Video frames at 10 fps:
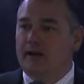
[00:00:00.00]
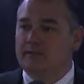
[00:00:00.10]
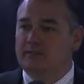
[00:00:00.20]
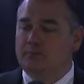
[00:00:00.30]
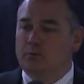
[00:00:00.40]

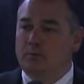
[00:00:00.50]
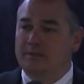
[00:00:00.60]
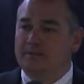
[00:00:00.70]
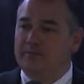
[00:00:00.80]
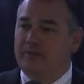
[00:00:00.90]
Some will
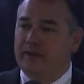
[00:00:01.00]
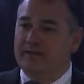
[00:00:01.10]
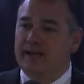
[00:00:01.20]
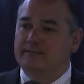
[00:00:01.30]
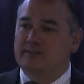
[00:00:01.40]
be some
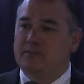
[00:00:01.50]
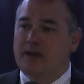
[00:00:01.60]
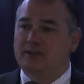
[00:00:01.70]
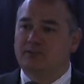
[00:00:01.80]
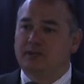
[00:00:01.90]
fantastic
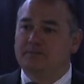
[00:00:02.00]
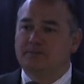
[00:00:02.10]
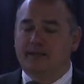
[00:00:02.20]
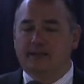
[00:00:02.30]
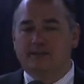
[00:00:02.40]

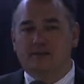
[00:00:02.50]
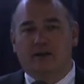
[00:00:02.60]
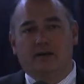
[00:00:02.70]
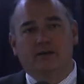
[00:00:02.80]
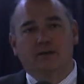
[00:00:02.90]
matchups, and
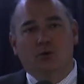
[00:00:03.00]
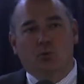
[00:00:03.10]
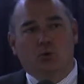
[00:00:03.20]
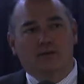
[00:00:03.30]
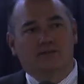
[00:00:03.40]

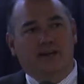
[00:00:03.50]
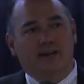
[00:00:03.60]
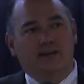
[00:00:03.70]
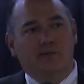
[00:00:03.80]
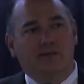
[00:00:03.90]
we're
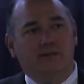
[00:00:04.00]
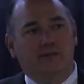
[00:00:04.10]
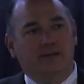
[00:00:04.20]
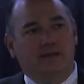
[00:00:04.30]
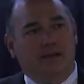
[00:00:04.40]
excited to be
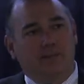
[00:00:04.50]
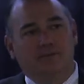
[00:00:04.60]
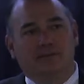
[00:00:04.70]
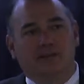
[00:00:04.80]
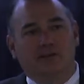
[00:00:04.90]
the
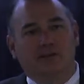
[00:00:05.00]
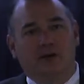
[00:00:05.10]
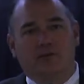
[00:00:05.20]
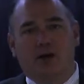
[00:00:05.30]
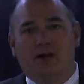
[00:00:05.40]

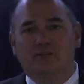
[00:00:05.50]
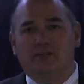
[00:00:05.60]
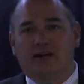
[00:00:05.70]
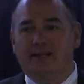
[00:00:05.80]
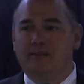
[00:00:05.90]
epicenter of
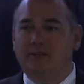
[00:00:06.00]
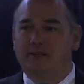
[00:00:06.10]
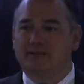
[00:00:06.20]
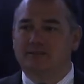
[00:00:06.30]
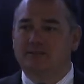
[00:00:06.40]
college hockey at the
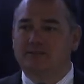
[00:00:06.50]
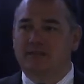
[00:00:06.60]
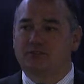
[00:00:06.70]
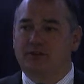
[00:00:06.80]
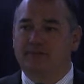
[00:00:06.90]
beginning of the season
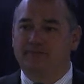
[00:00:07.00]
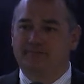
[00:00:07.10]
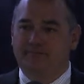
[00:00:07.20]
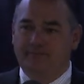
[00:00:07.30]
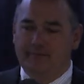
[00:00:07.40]
next year.
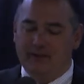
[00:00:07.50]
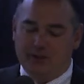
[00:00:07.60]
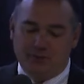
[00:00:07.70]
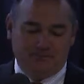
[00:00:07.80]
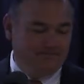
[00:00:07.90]
Thank you.